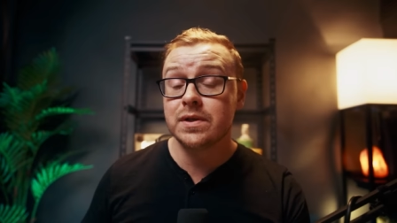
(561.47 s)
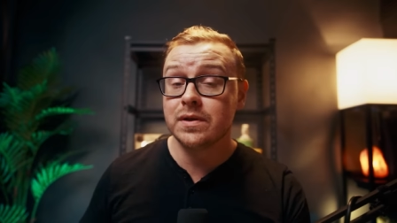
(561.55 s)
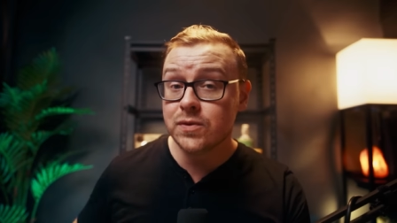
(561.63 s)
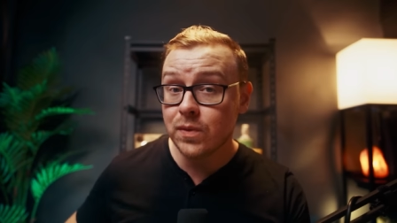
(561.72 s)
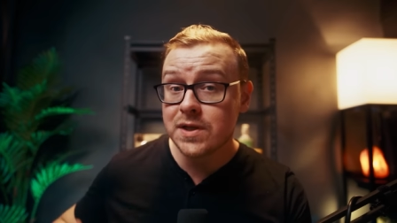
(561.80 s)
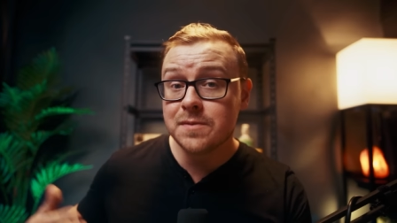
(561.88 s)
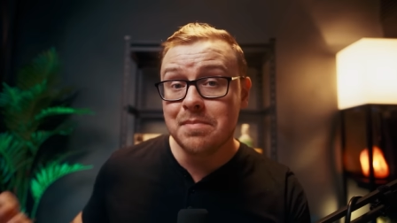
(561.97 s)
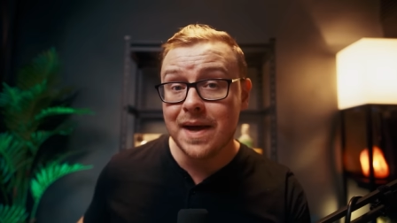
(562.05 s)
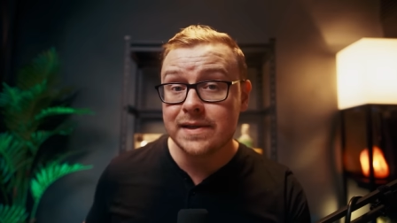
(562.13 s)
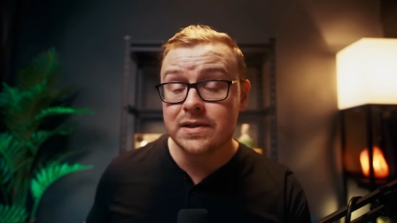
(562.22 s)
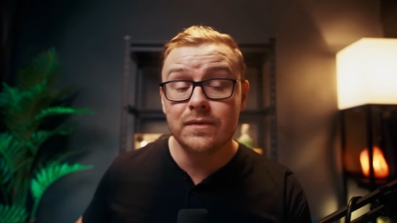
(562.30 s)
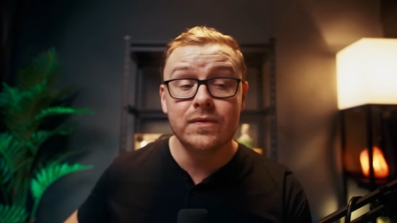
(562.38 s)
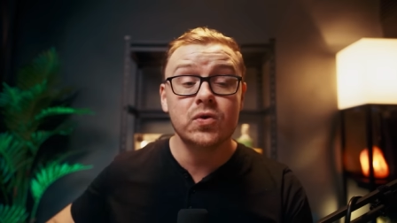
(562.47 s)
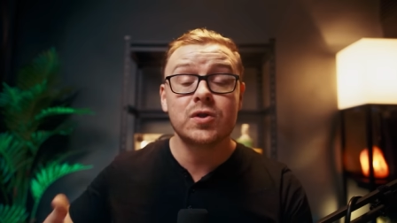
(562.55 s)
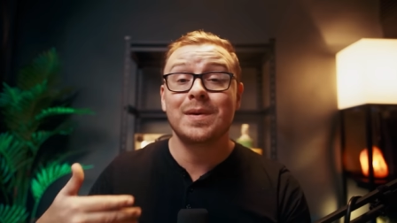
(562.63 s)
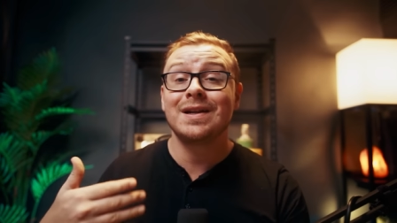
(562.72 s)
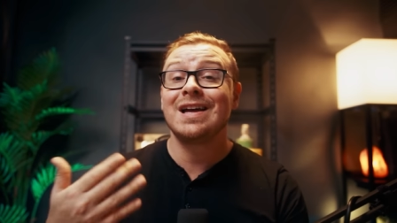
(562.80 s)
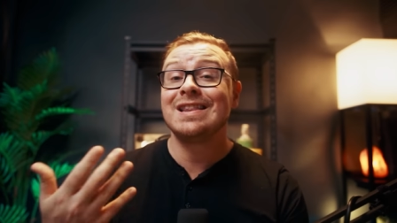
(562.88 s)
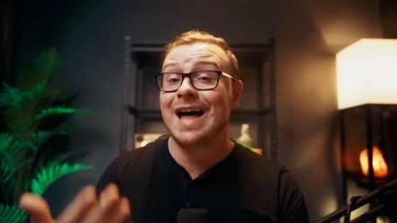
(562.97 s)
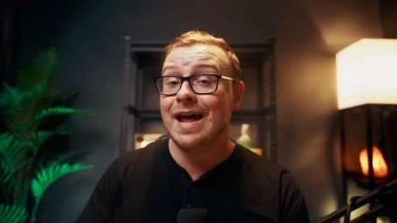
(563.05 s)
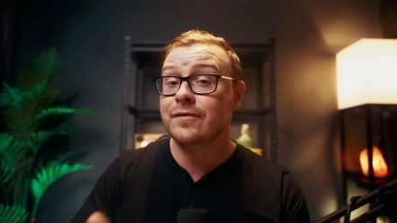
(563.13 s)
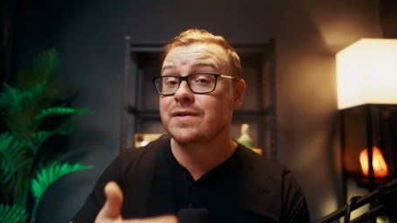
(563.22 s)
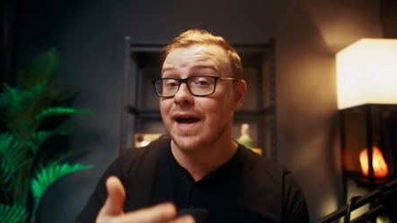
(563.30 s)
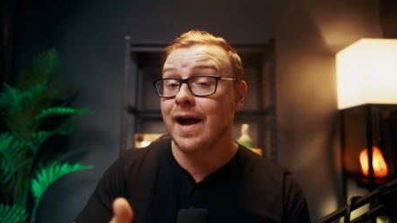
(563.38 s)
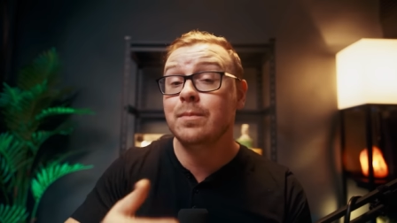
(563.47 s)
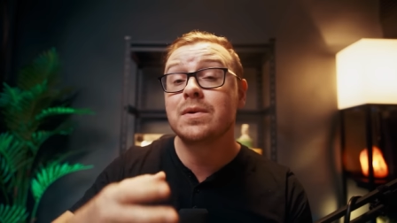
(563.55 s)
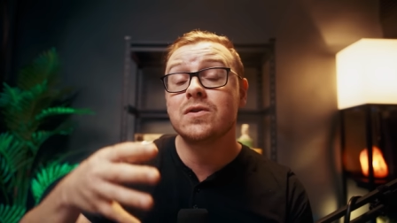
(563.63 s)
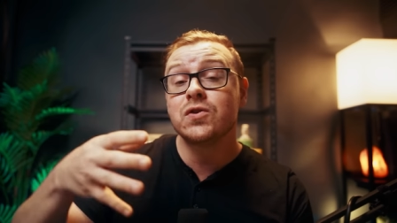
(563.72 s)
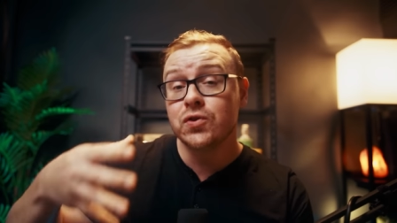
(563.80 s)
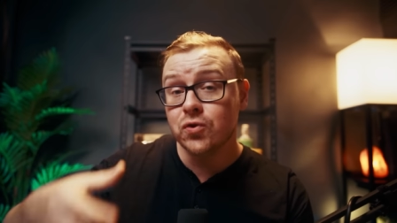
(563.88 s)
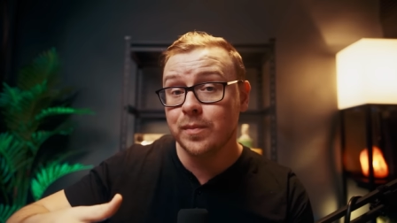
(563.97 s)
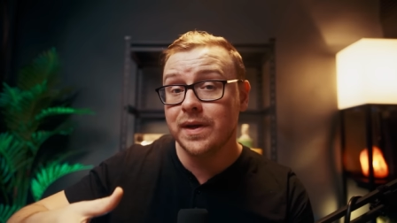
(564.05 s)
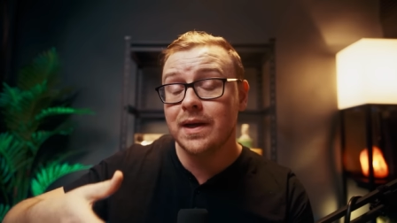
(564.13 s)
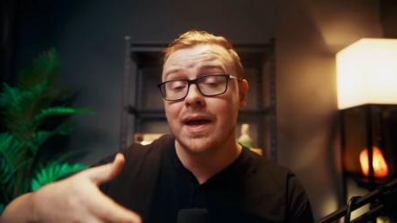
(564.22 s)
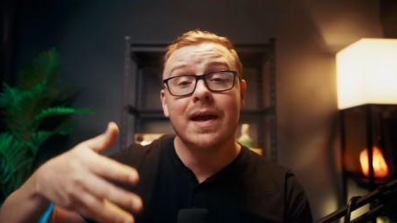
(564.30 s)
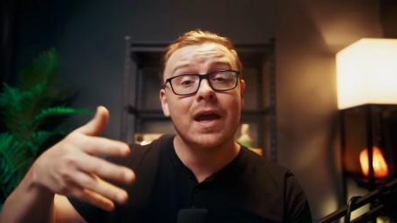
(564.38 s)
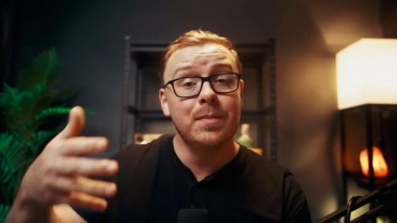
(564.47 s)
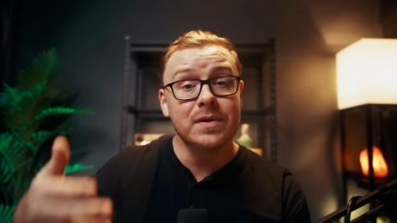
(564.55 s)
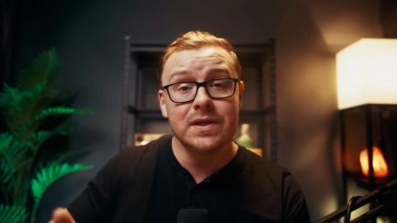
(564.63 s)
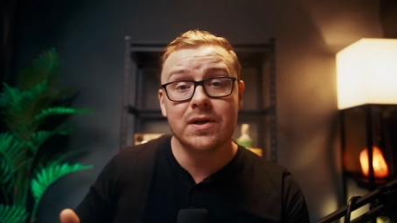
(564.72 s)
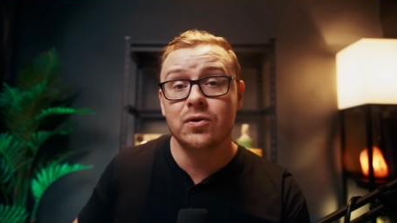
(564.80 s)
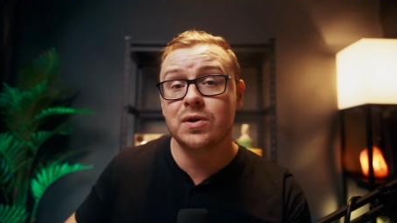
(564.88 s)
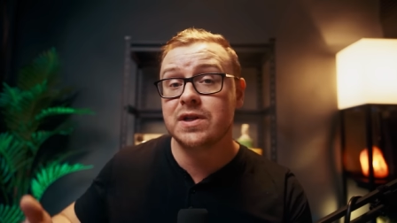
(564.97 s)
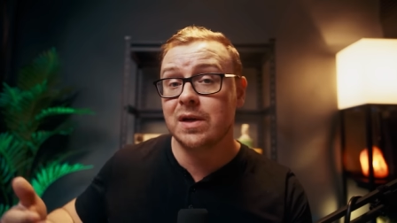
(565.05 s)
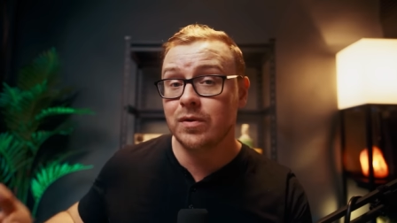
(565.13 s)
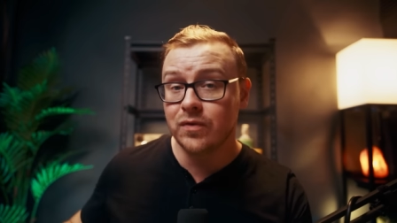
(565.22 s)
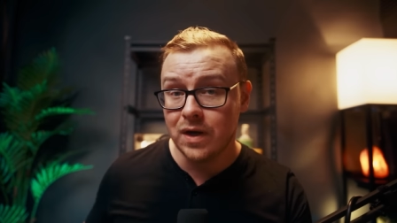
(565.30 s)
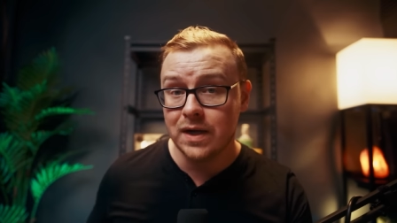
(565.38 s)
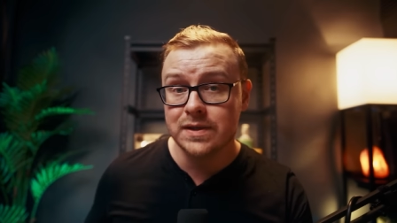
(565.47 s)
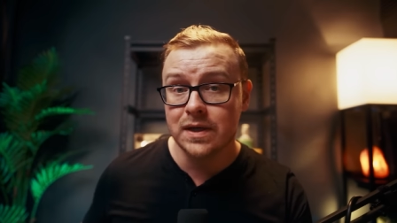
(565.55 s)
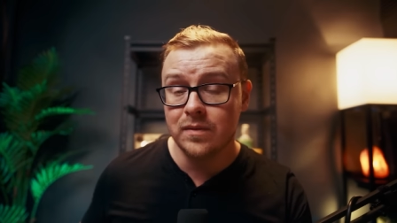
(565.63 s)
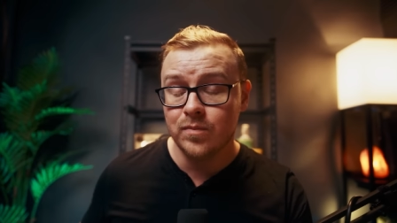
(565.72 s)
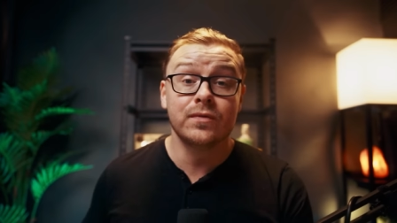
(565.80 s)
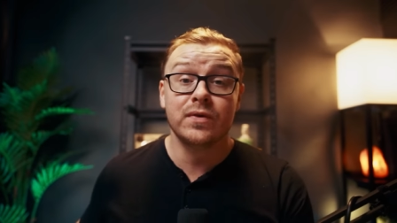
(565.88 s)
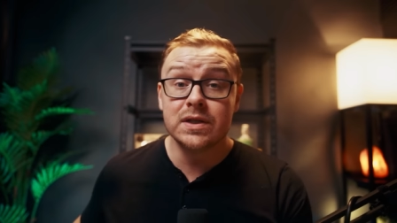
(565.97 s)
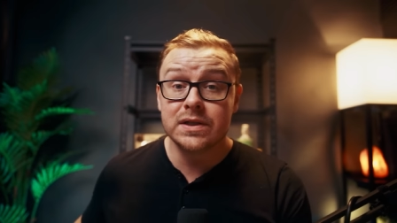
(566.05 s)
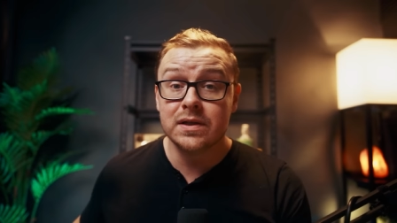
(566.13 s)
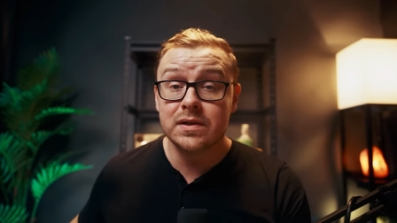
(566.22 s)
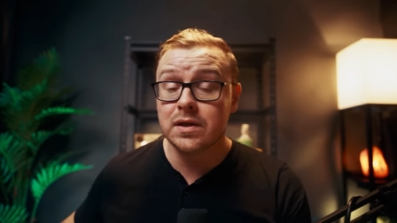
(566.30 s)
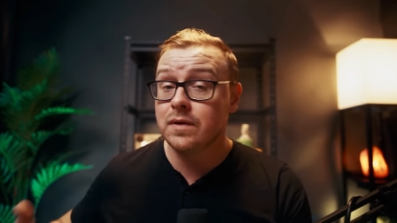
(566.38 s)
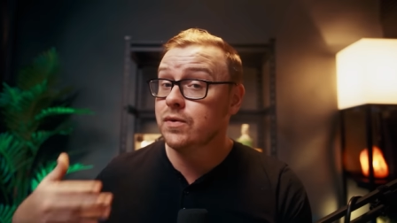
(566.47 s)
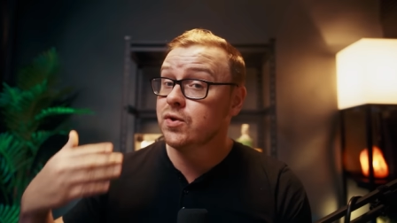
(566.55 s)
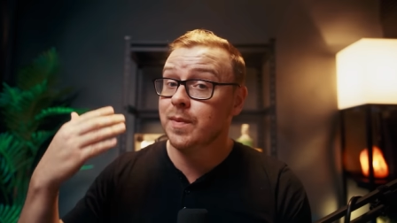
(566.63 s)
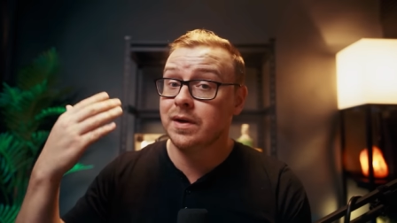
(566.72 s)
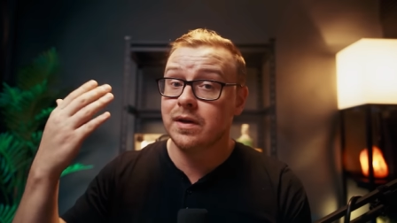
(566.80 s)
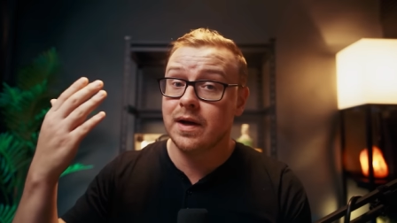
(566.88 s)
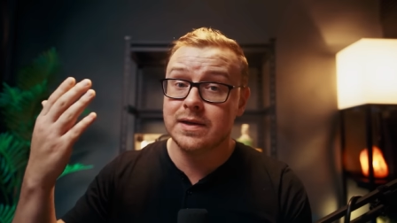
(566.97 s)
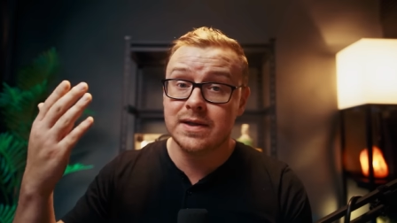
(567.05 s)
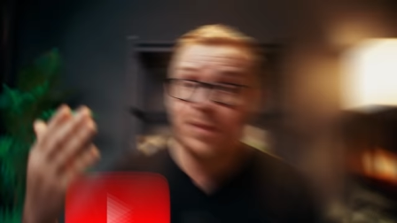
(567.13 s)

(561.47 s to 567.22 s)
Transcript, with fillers: So this one is best if you spend a lot of time consuming a particular type of content. So for instance, if you spend a lot of